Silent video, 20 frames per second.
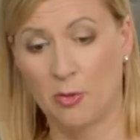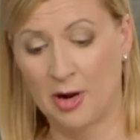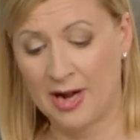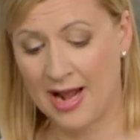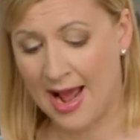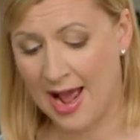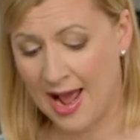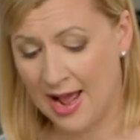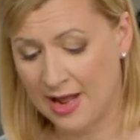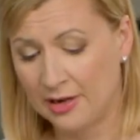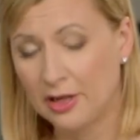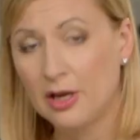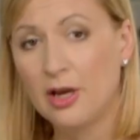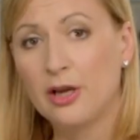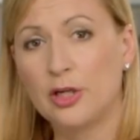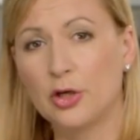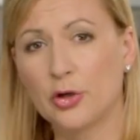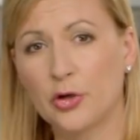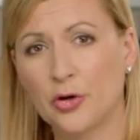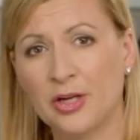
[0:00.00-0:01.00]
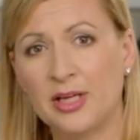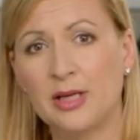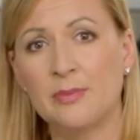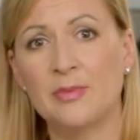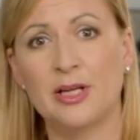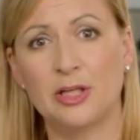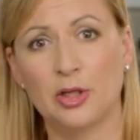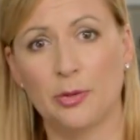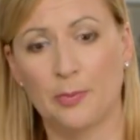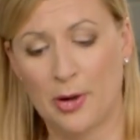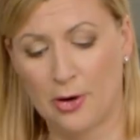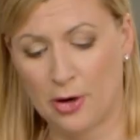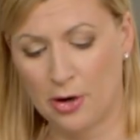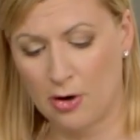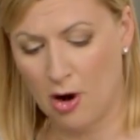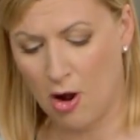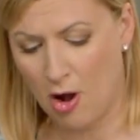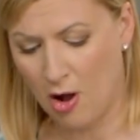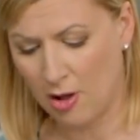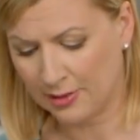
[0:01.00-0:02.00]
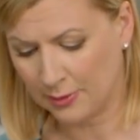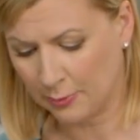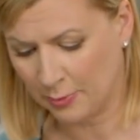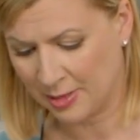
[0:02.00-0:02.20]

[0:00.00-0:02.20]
want to add your cream and your butter all at